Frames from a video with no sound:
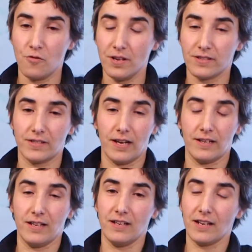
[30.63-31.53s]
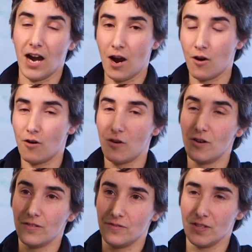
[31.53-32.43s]
we study how
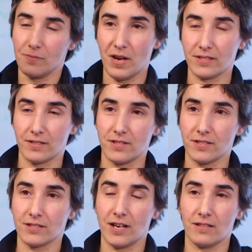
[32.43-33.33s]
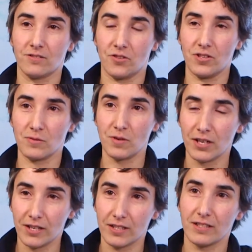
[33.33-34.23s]
these messages get
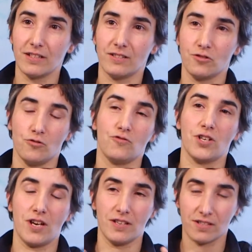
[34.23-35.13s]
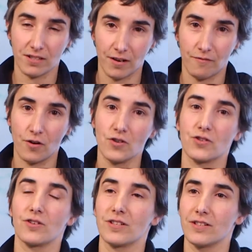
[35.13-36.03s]
transmitted to change a
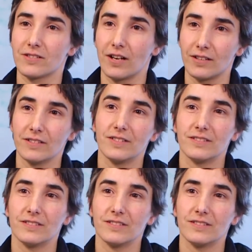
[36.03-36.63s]
function in the cell.